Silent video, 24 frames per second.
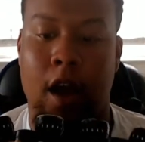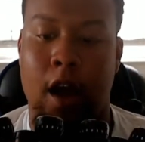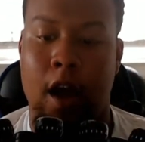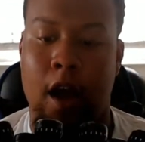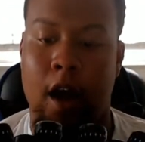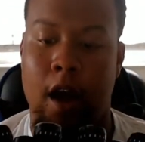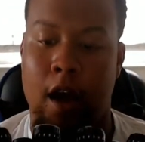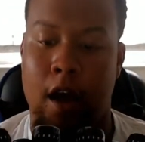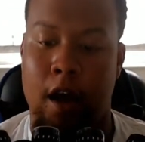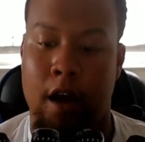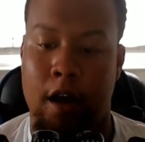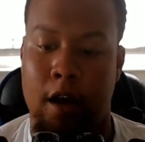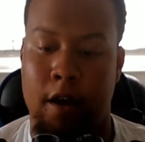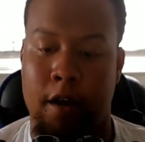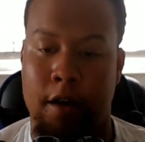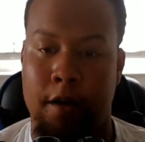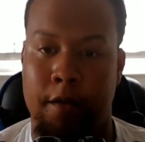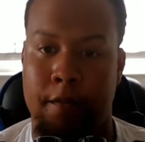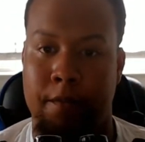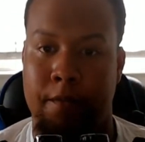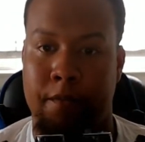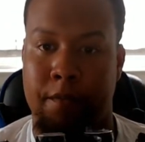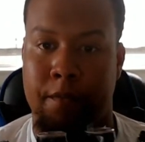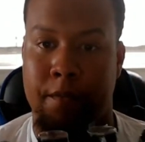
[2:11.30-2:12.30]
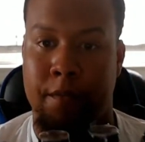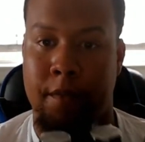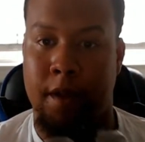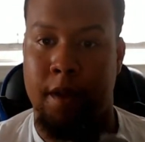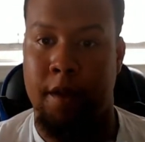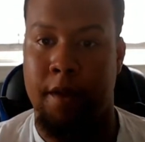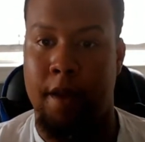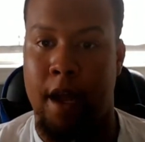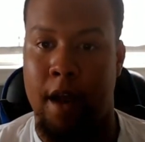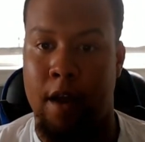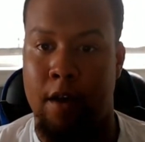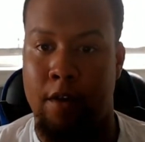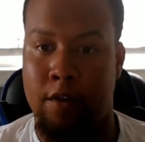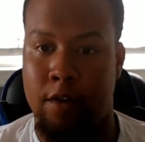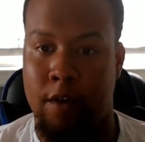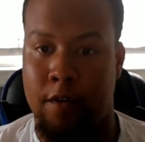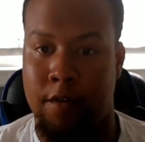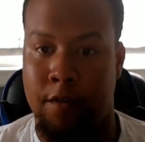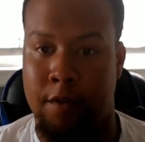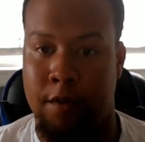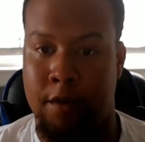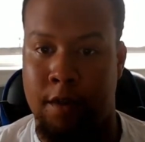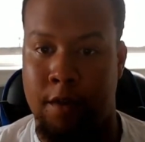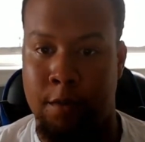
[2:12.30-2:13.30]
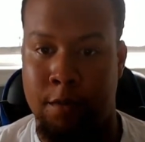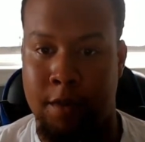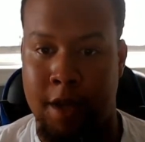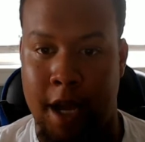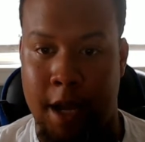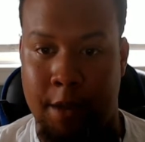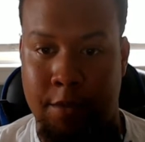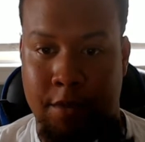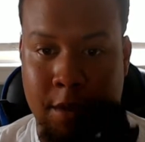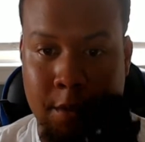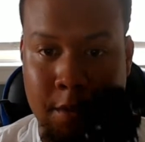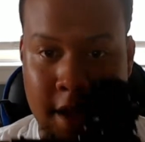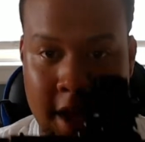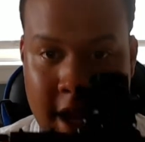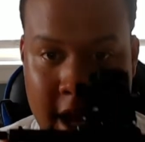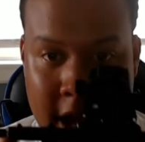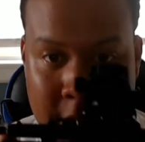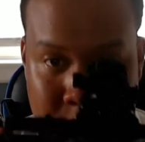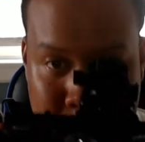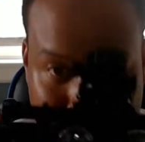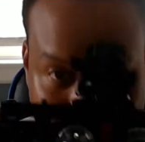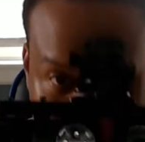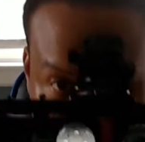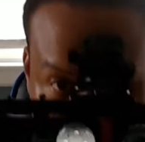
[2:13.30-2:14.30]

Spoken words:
I don't know. Sometimes some cameras